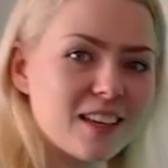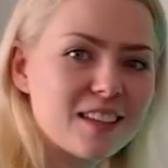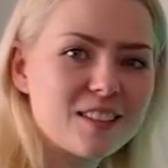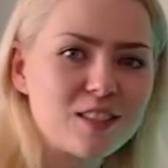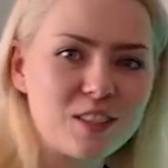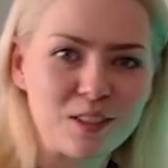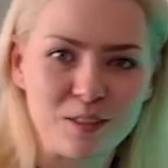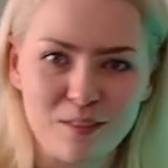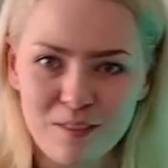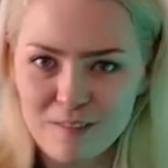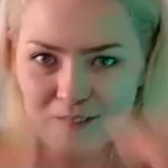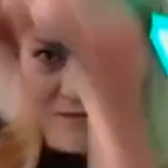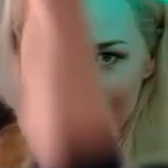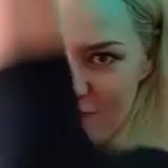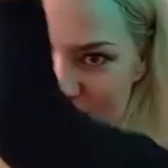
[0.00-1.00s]
to
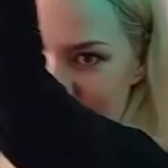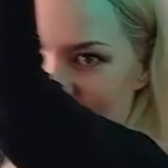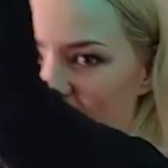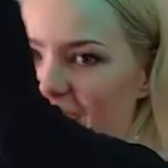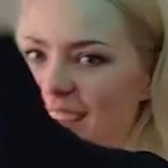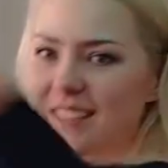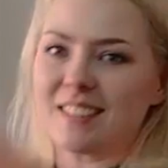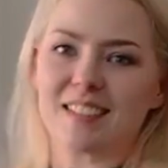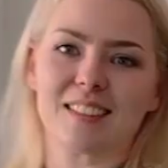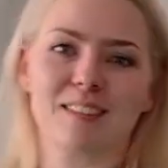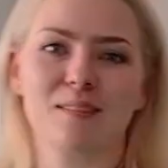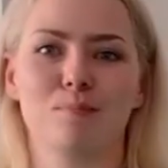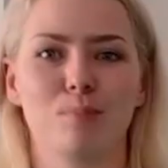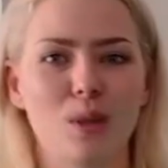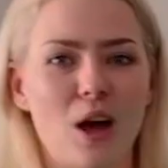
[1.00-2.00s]
bite
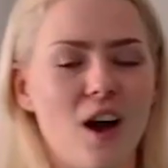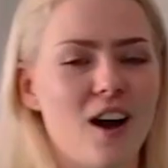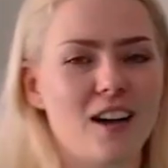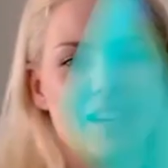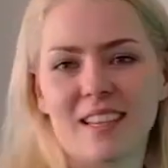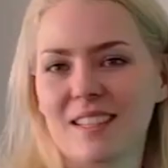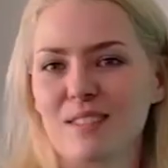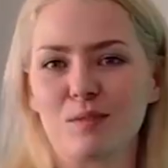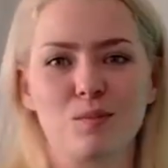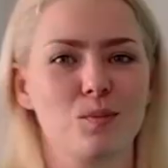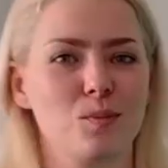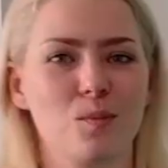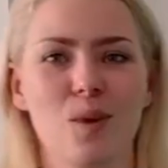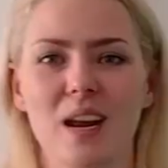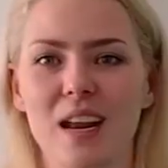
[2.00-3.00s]
and block
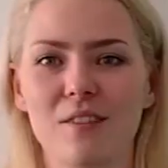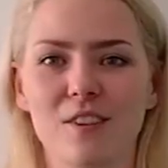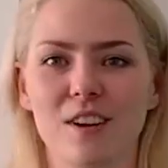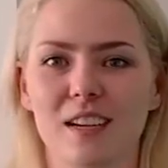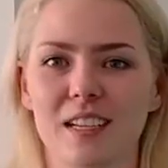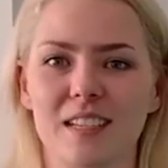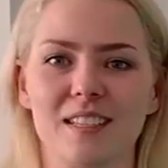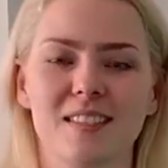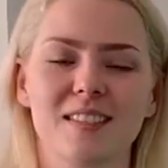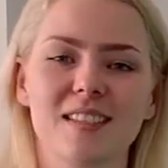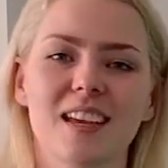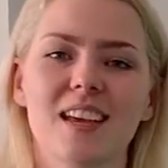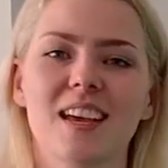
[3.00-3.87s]
and whatever it is.